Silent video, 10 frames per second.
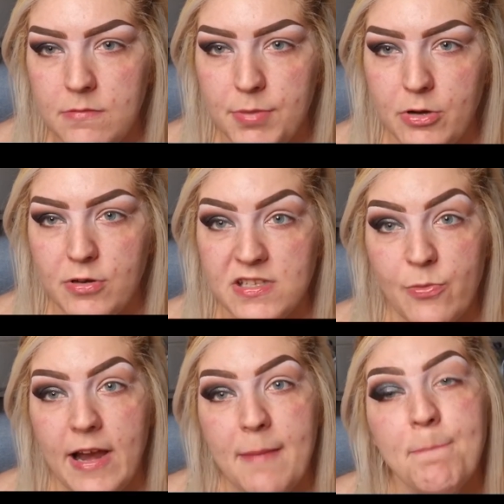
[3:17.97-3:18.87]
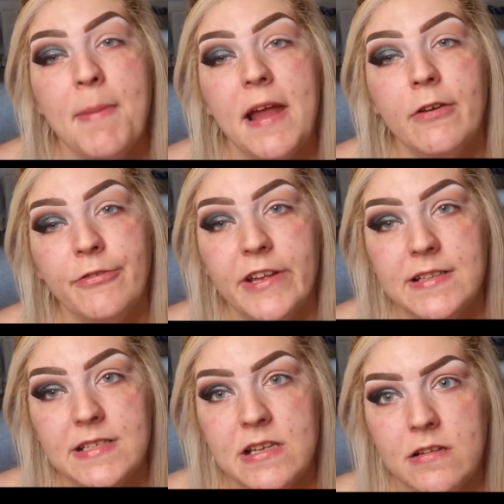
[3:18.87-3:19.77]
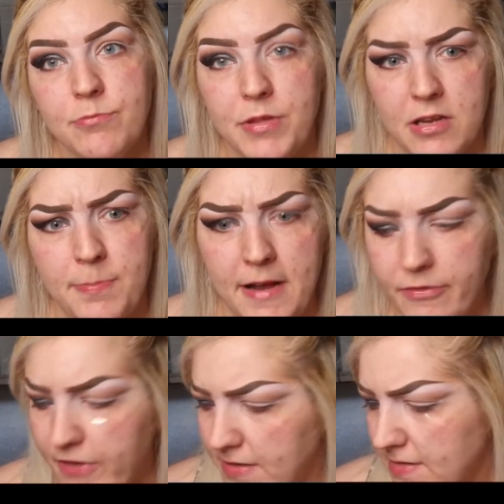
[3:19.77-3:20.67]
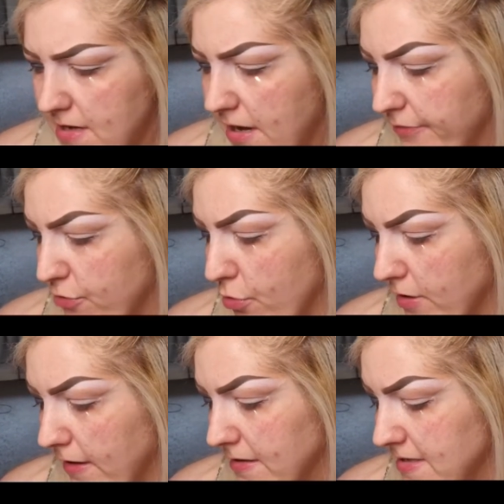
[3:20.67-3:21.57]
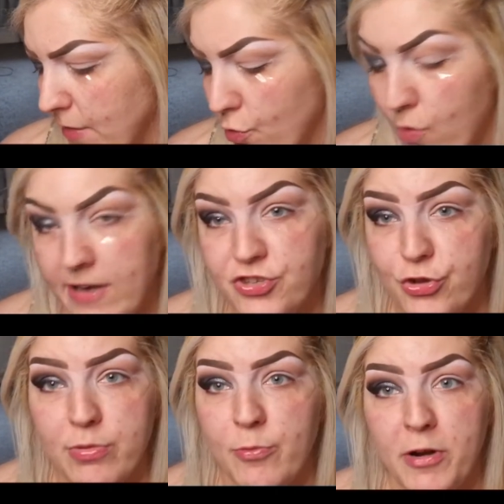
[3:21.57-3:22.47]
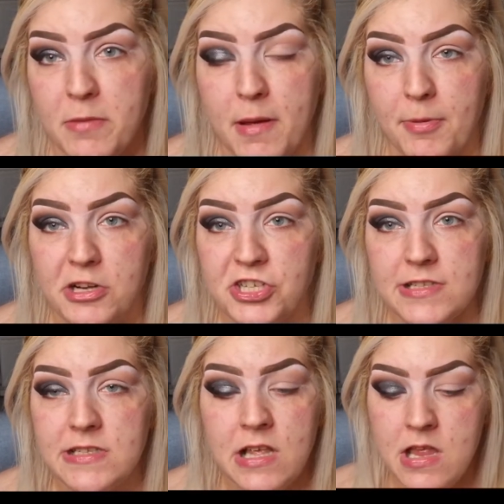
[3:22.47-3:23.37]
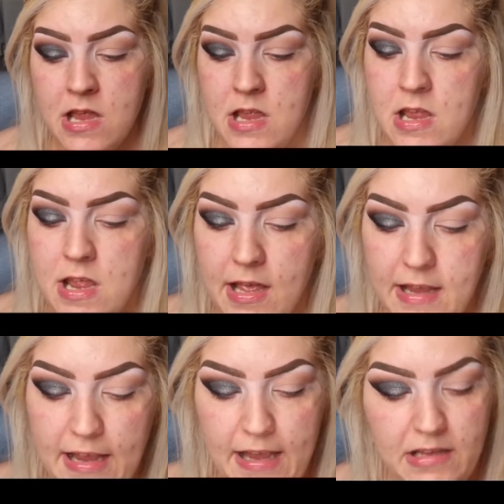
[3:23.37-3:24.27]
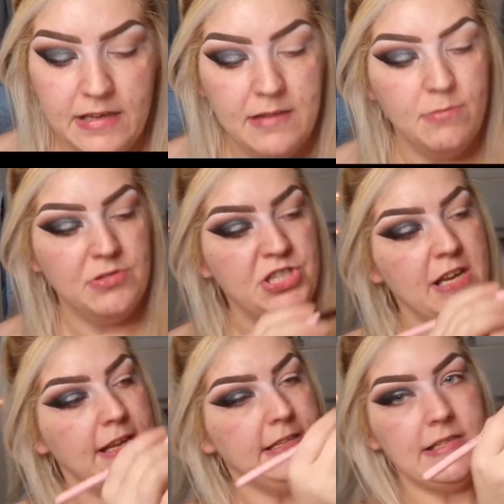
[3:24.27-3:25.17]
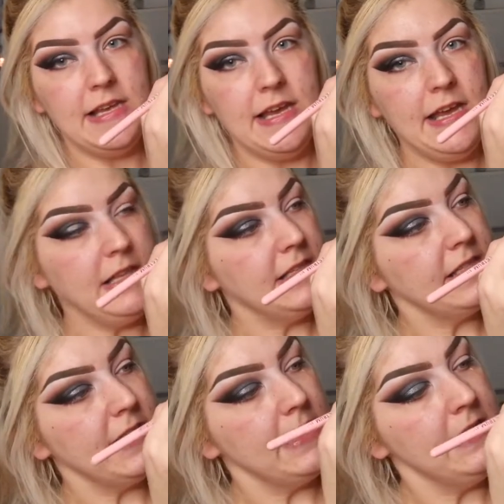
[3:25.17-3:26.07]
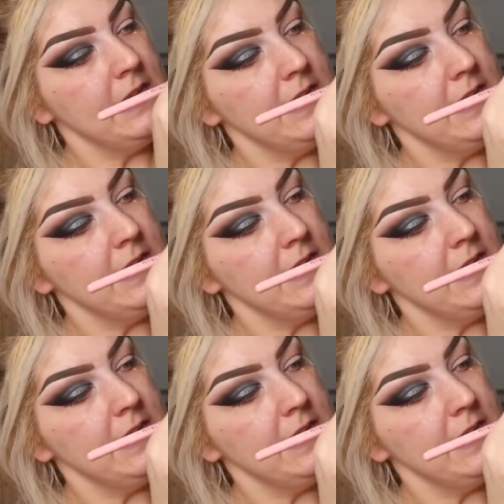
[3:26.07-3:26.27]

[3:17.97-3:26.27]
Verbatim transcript: because they were imperfect but they're perfect I've not got a single issue with one of my brushes uh, eh, Grin with Shade Insta